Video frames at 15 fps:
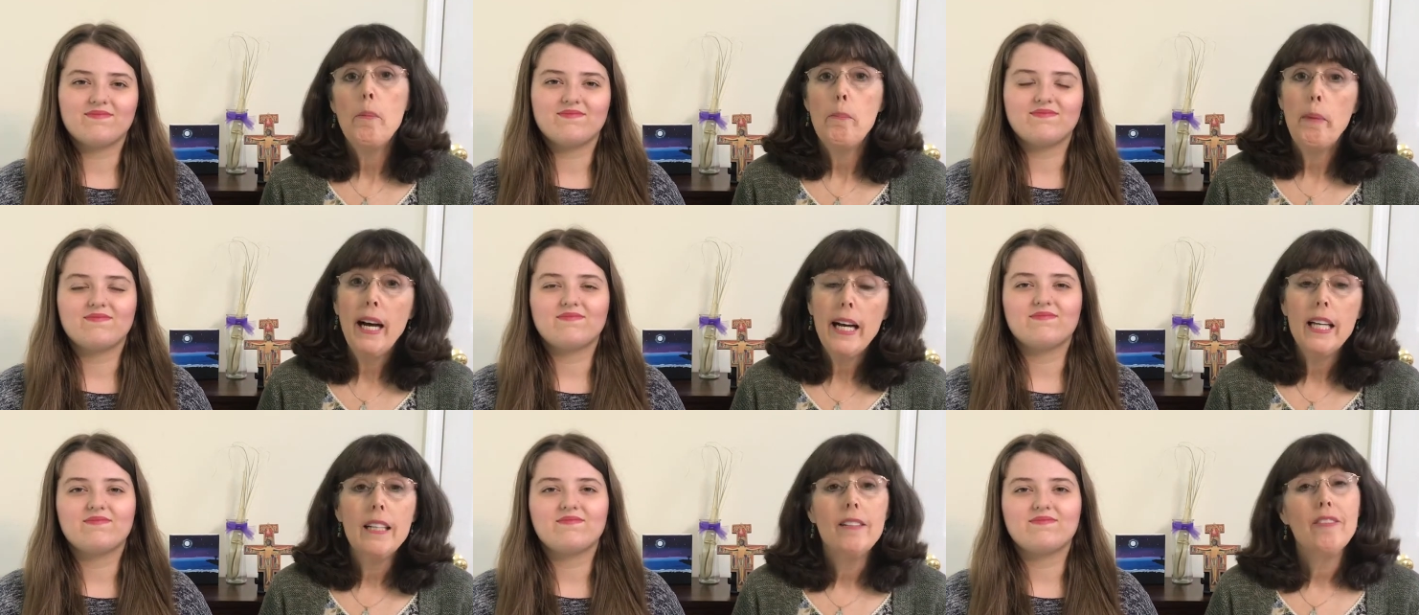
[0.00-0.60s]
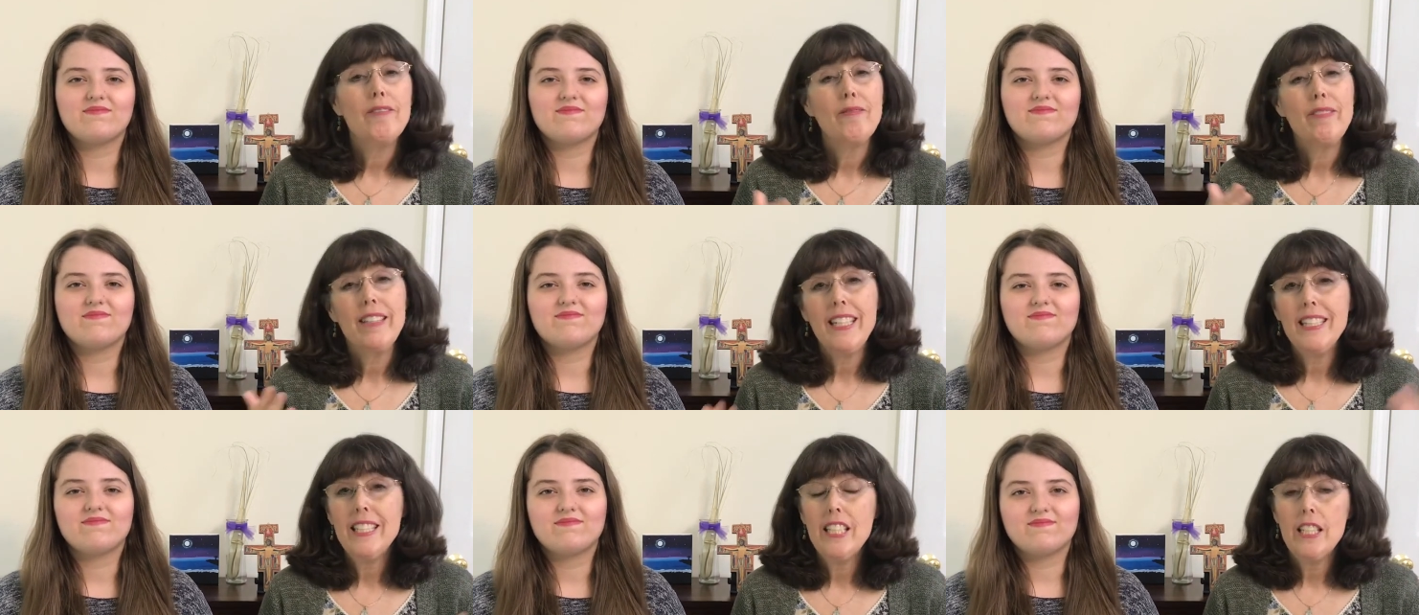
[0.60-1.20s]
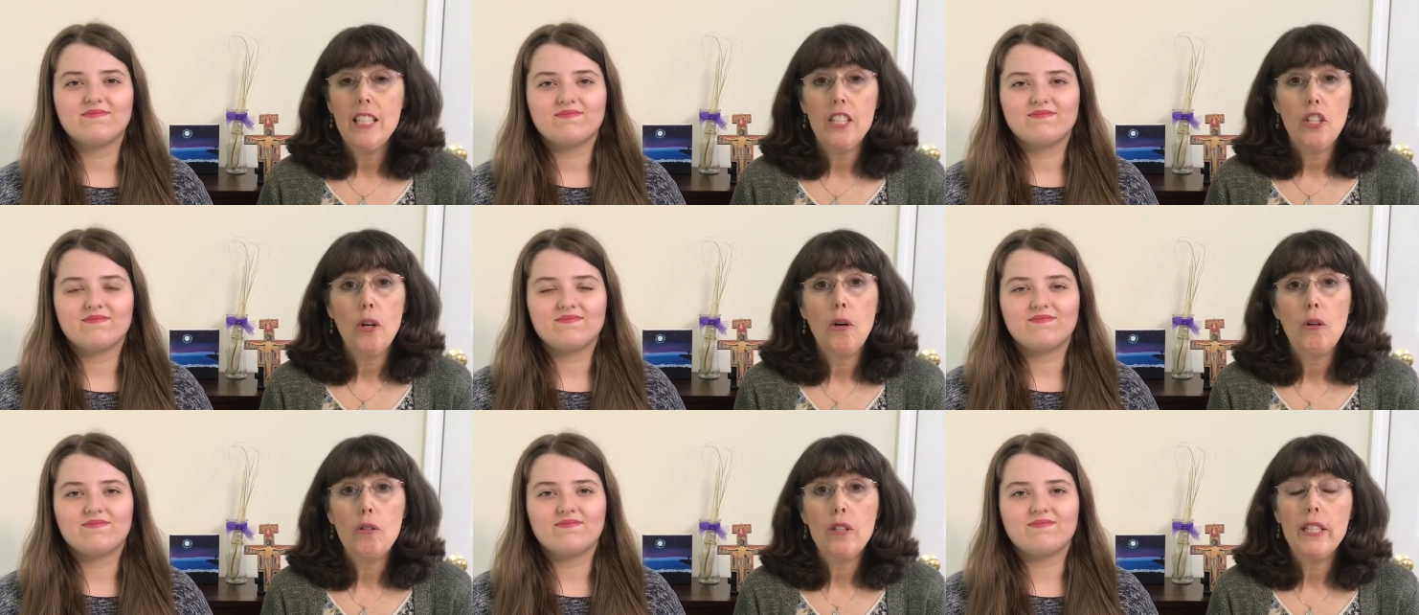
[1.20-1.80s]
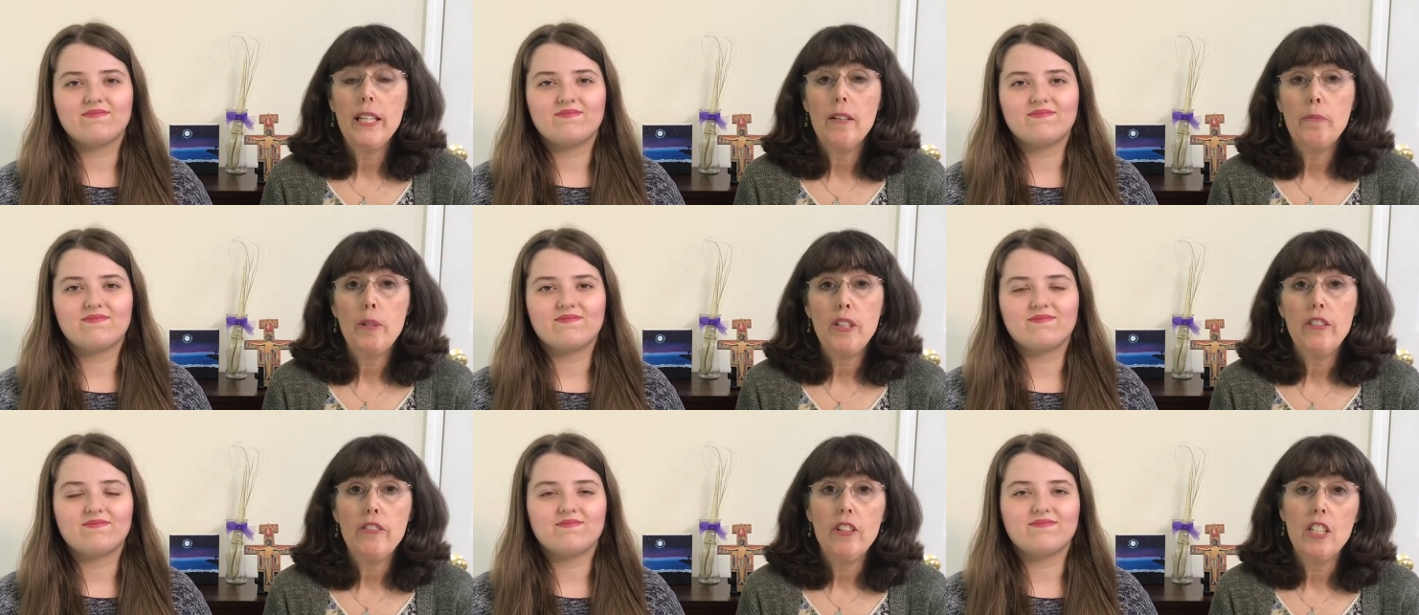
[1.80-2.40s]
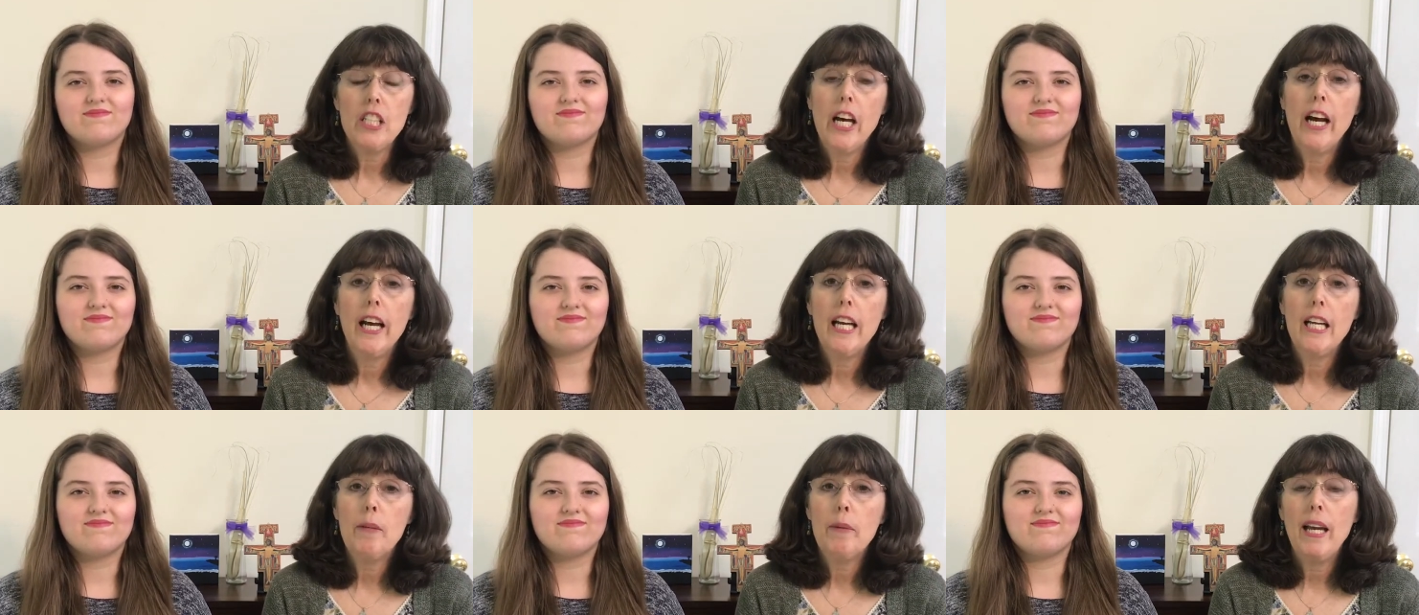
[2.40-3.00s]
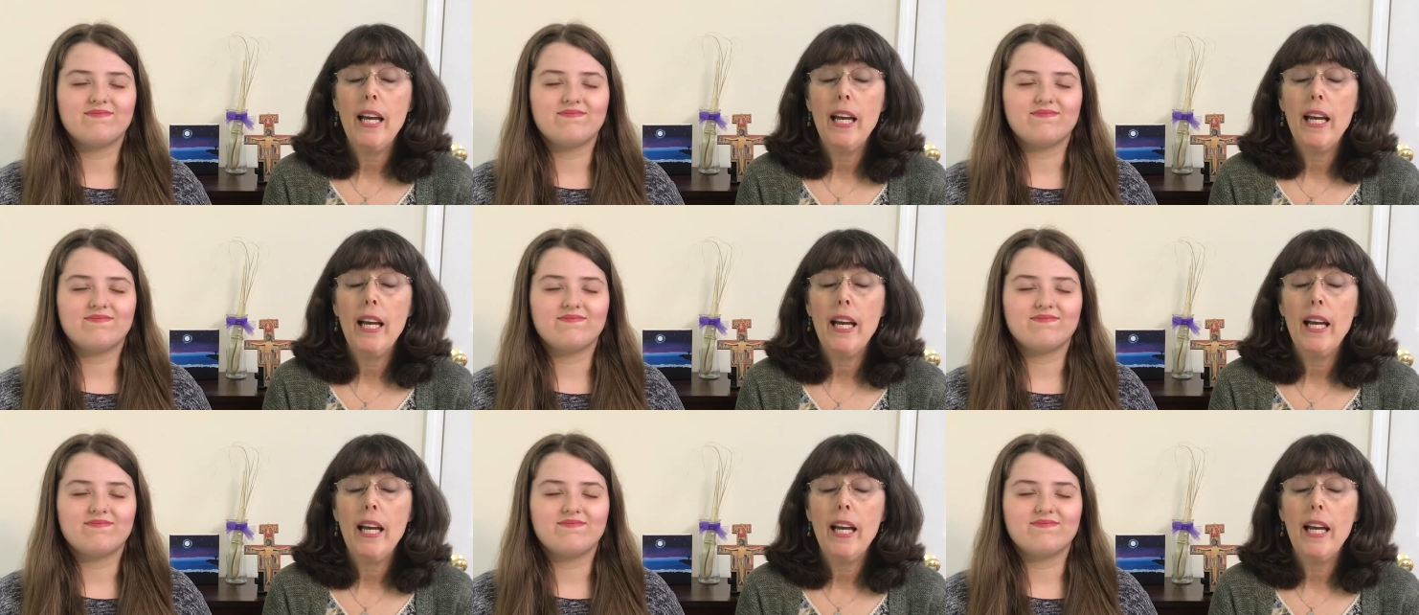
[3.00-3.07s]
Speaker 1: But Lent is such a holy and beautiful time,